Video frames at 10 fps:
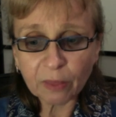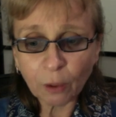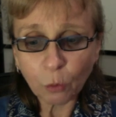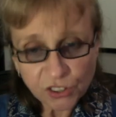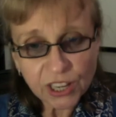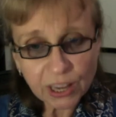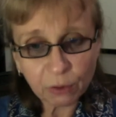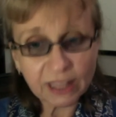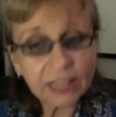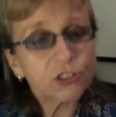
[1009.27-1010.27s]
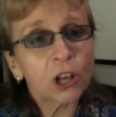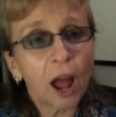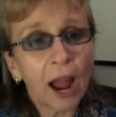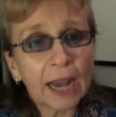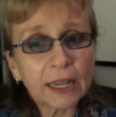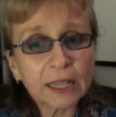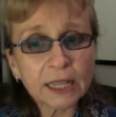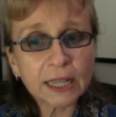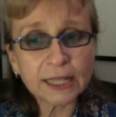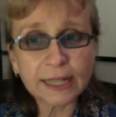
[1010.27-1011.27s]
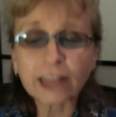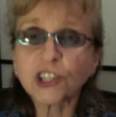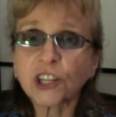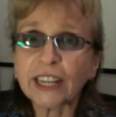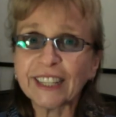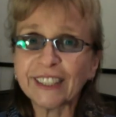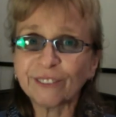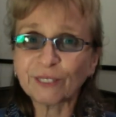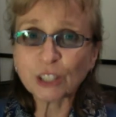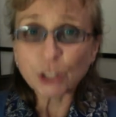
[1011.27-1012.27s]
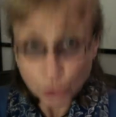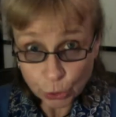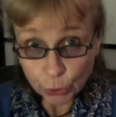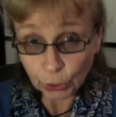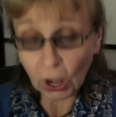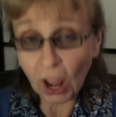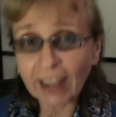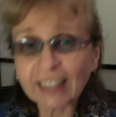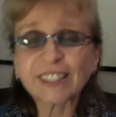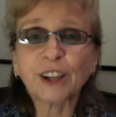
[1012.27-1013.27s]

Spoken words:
with each client, there's actually two clients.